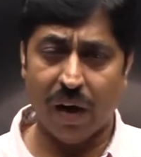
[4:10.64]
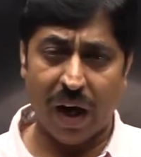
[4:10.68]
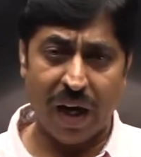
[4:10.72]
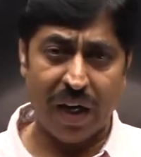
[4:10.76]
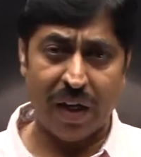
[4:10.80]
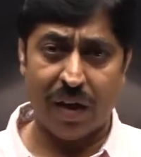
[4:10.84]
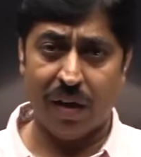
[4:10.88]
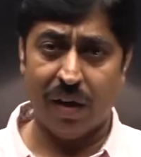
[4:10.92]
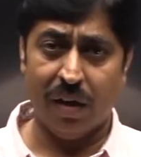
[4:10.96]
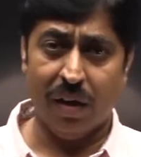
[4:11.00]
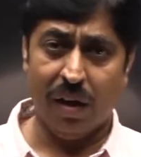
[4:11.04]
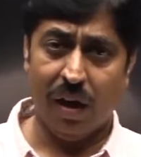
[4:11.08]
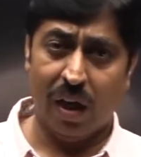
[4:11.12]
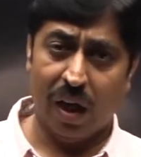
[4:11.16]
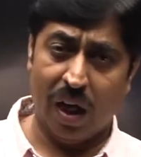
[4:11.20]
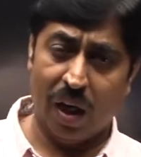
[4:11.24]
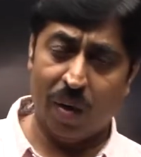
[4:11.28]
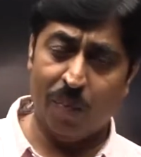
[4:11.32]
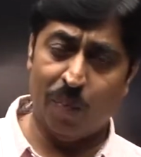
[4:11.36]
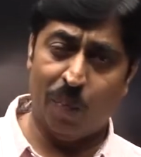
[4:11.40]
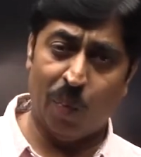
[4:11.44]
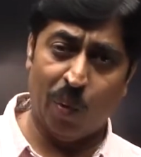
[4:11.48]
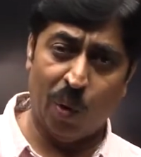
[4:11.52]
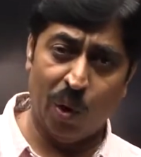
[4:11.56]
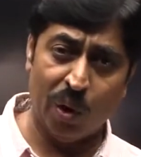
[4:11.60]
right
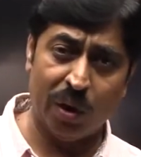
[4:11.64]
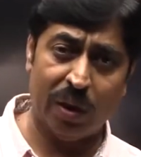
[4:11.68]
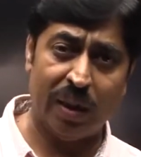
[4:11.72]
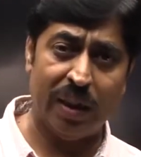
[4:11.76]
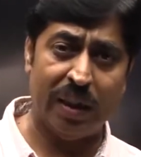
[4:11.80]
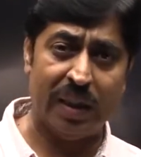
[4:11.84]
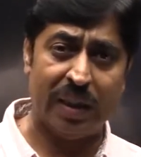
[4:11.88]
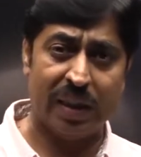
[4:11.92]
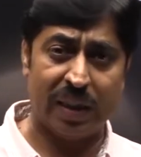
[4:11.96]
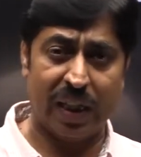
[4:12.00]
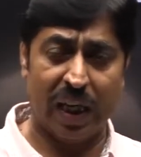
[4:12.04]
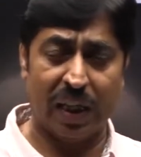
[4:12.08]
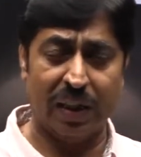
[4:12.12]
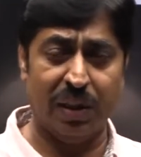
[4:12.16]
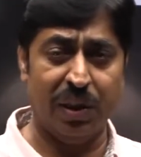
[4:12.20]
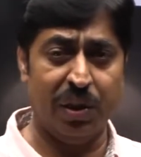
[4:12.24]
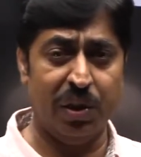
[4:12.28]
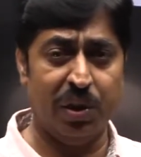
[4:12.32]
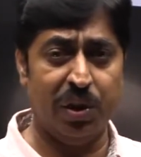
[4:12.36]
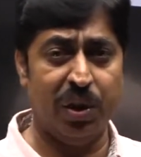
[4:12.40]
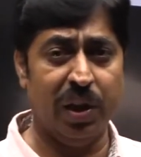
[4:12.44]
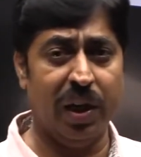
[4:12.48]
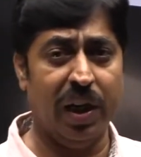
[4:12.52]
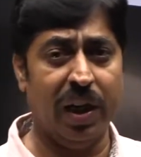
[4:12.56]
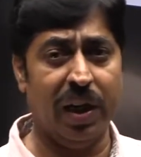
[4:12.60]
and both these
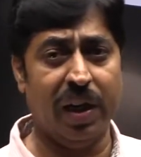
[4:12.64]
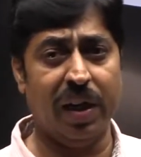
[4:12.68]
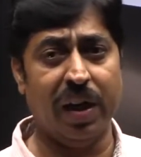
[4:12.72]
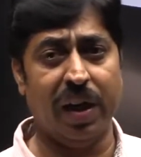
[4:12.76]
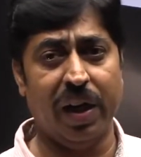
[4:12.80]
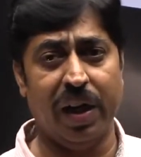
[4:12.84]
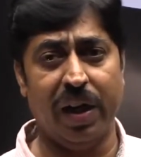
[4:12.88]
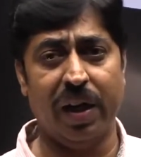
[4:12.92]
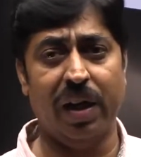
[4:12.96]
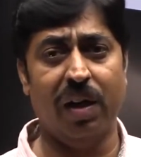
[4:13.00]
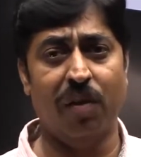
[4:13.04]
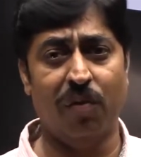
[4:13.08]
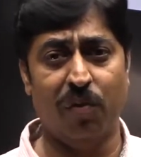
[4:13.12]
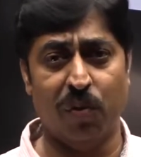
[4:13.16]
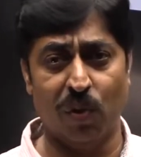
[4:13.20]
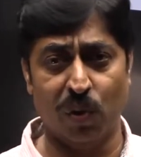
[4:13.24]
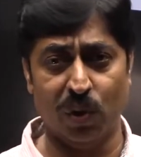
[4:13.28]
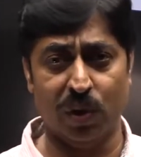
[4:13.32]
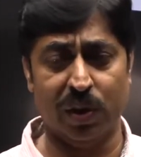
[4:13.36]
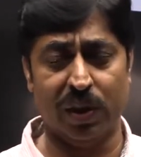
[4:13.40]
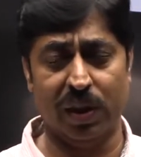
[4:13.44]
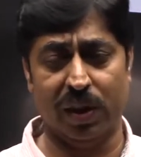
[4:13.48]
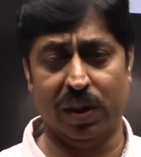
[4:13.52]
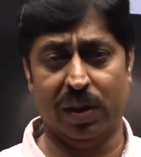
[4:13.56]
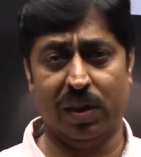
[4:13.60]
tangential and radial
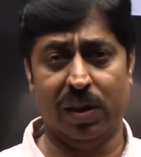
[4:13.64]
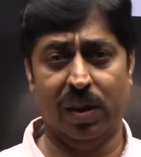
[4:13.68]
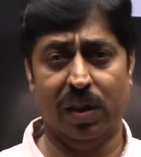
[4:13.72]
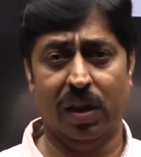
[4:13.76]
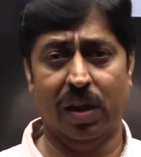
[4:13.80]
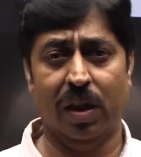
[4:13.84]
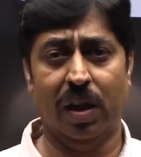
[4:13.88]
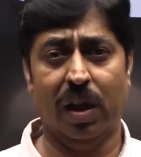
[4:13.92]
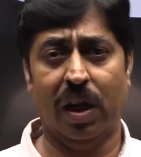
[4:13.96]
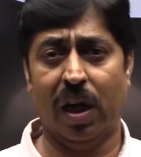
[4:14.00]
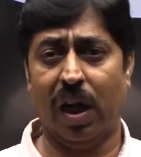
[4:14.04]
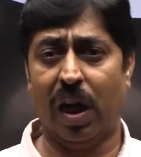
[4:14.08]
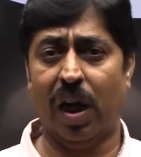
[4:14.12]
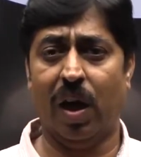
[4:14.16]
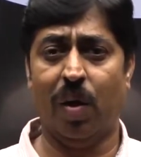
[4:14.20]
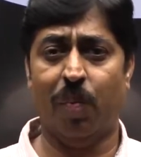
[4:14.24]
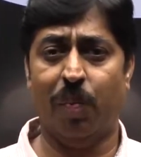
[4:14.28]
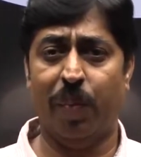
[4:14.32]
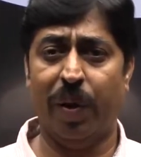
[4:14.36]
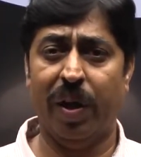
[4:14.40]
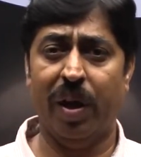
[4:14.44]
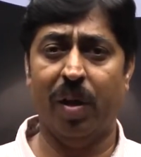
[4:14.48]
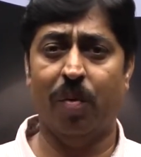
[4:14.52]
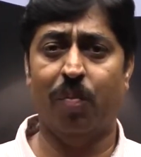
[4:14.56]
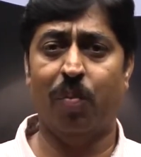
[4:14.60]
forces are
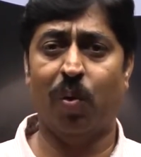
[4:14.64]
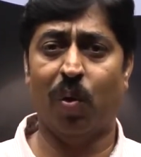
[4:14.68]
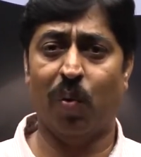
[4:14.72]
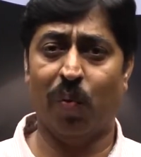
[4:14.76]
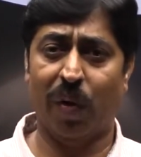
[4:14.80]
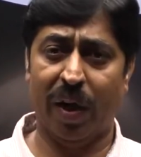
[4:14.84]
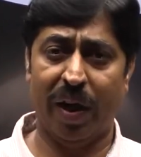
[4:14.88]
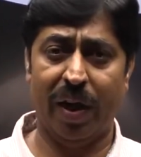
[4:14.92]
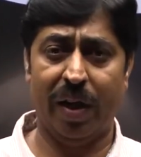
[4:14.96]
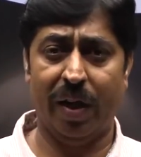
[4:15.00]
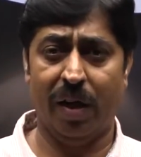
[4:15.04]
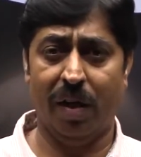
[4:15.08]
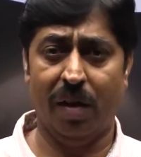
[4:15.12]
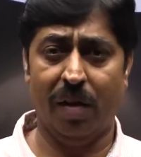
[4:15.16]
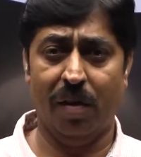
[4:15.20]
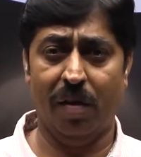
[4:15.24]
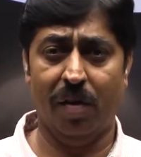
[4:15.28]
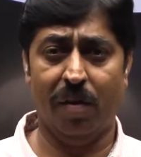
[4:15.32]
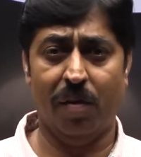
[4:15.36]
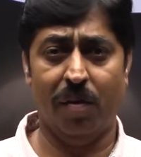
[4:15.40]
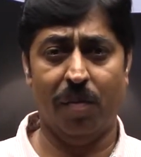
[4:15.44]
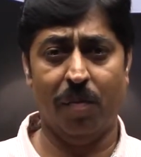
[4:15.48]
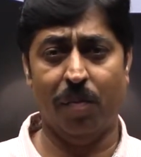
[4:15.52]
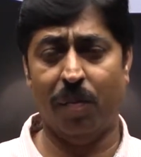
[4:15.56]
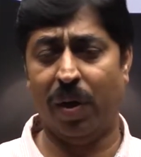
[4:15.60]
being provided
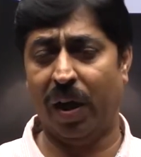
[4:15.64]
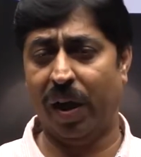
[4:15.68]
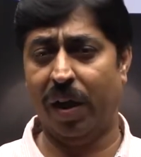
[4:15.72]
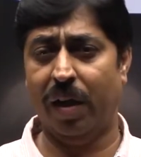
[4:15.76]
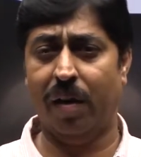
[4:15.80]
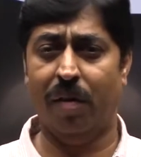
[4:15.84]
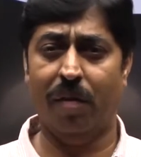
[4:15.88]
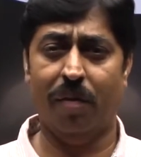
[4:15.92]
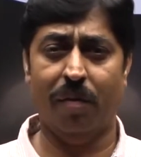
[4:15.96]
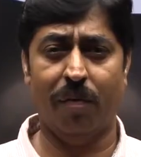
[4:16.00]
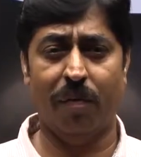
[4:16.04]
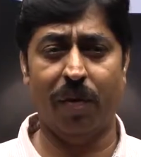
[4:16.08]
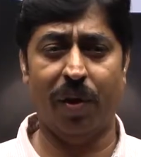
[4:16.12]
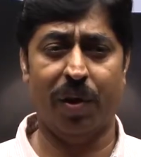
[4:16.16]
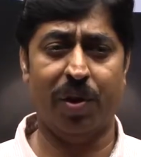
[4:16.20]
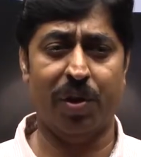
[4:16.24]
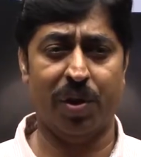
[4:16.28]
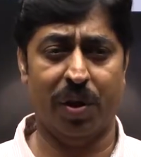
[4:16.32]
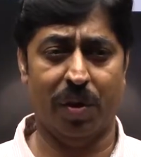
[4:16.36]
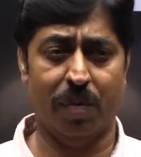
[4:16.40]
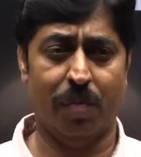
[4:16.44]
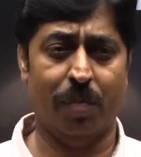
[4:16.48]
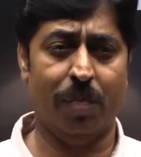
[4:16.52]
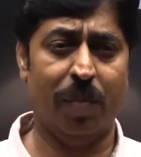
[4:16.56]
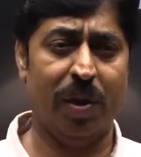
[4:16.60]
by
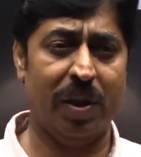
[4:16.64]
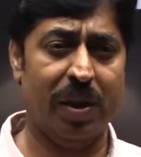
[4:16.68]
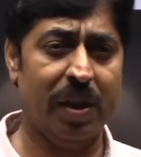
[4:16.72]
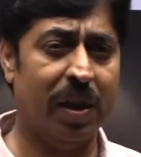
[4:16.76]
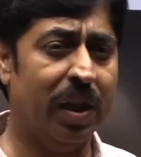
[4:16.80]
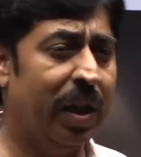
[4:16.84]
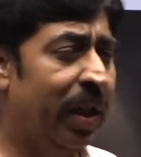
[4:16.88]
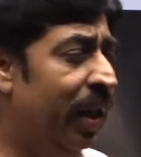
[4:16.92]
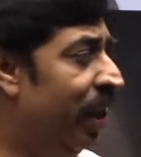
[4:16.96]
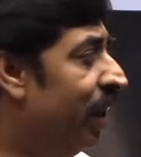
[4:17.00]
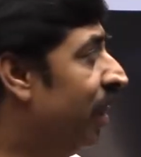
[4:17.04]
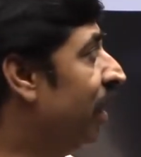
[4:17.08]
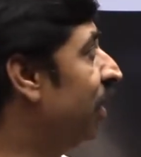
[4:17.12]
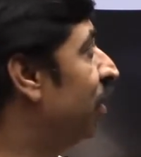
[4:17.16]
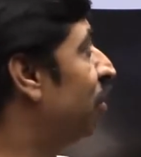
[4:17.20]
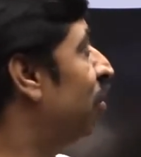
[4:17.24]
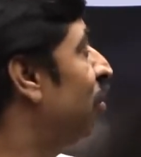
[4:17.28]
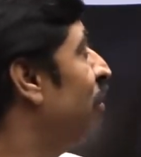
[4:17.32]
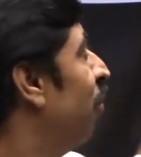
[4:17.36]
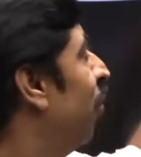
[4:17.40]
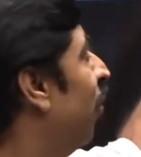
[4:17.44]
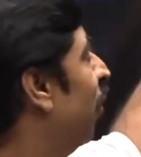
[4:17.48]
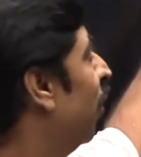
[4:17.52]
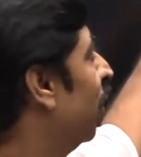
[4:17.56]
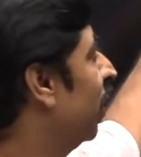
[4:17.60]
friction basically these
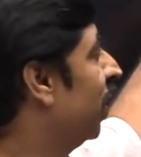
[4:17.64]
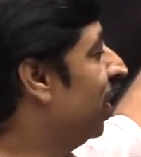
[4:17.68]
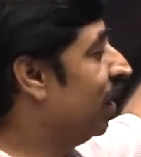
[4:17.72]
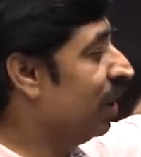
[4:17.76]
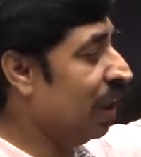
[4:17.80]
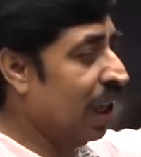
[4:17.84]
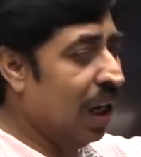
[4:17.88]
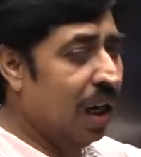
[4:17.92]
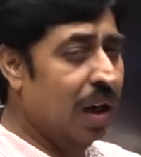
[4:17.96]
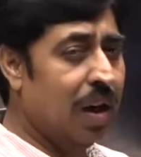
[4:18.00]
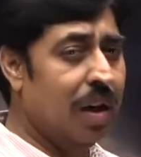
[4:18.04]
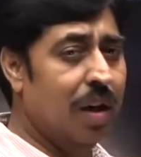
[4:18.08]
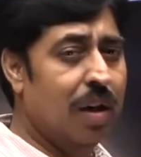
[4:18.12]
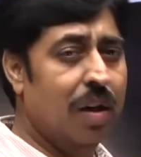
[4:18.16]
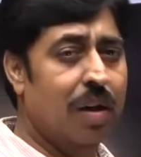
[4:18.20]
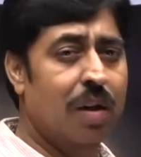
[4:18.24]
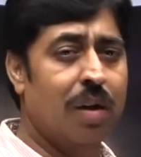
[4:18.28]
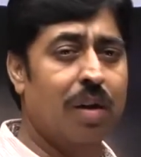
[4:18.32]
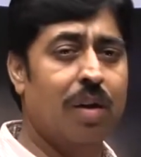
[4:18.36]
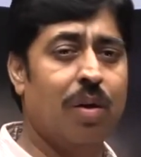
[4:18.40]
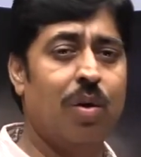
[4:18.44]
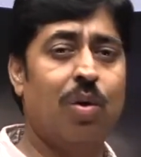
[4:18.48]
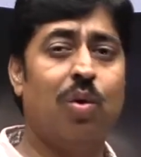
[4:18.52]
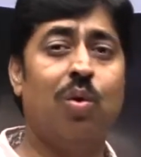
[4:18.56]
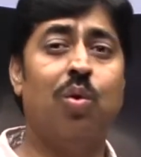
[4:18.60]
two forces are
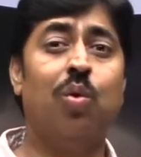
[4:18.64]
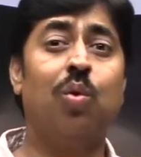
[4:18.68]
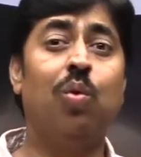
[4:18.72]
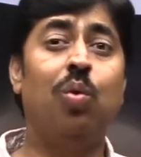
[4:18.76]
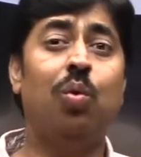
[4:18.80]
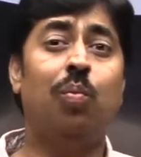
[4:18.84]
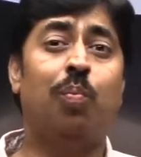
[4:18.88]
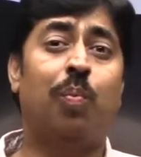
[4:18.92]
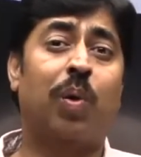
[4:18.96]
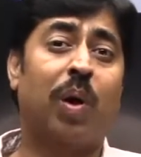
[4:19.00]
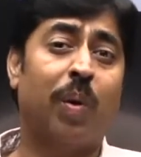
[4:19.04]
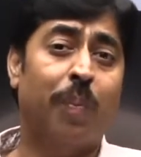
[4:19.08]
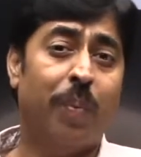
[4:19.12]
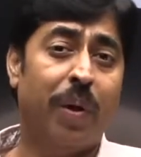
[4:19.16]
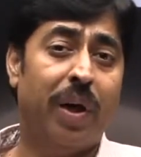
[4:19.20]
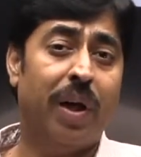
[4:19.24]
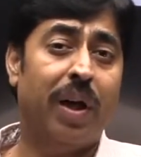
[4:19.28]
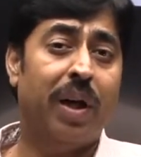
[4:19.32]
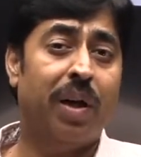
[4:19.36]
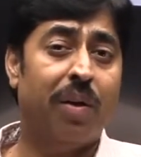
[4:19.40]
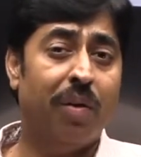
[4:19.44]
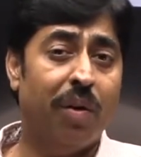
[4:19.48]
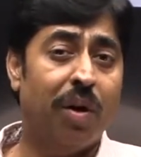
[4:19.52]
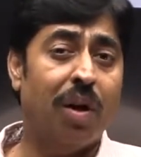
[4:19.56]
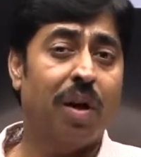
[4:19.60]
two
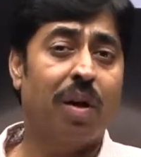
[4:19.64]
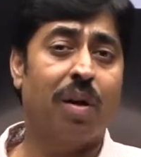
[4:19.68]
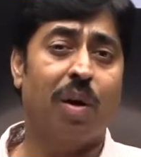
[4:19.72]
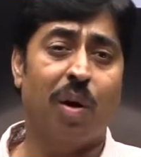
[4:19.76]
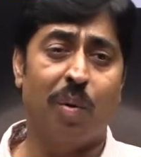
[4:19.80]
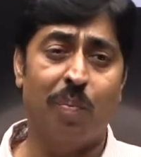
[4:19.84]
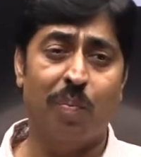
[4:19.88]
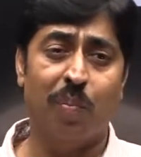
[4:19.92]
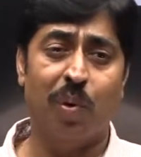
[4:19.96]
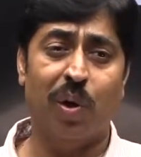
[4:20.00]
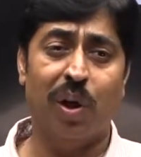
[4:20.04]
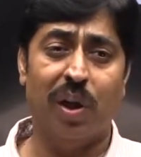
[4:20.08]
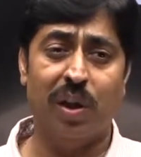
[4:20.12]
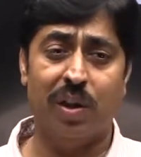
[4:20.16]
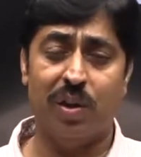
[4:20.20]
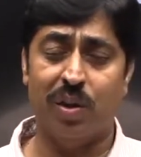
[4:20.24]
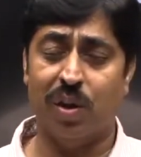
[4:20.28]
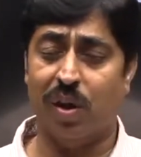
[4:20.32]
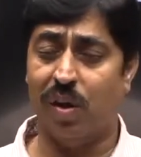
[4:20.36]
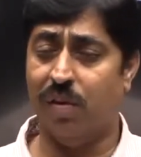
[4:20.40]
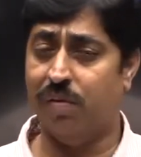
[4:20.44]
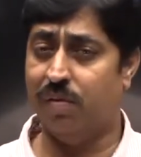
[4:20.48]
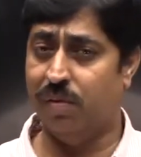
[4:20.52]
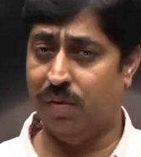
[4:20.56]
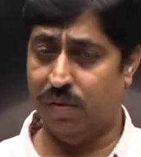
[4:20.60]
perpendicular components
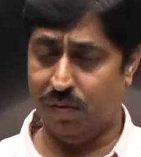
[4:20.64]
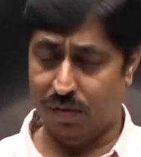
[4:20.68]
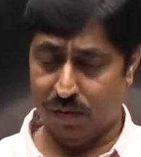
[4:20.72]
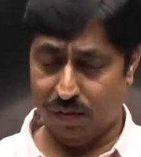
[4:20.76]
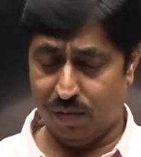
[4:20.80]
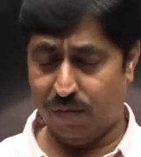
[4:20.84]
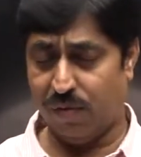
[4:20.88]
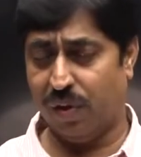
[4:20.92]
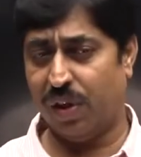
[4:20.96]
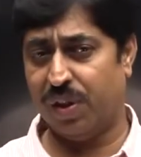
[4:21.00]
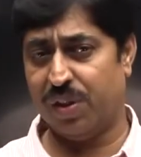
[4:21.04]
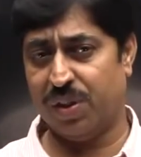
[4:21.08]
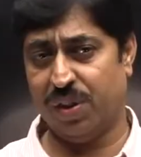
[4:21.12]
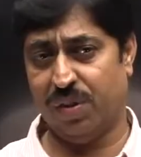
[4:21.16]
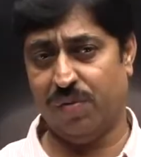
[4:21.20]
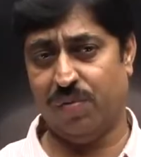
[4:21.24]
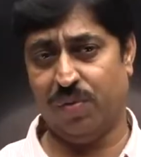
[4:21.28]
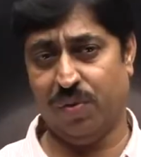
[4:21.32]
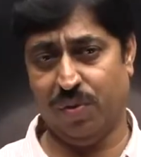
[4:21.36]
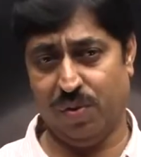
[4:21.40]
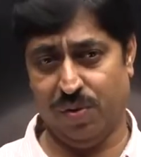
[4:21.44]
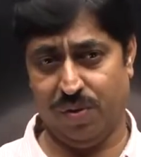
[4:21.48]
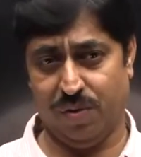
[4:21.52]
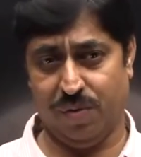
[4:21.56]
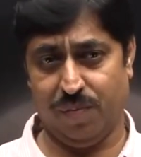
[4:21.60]
of friction
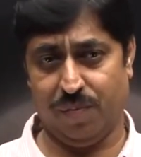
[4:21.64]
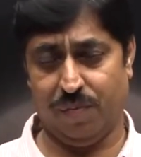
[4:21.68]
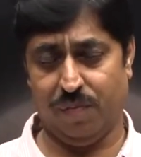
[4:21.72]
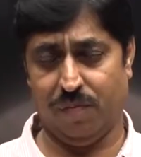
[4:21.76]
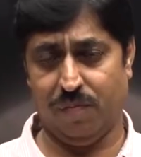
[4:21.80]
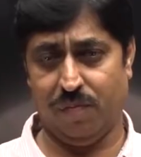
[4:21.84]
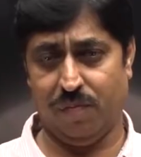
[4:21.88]
force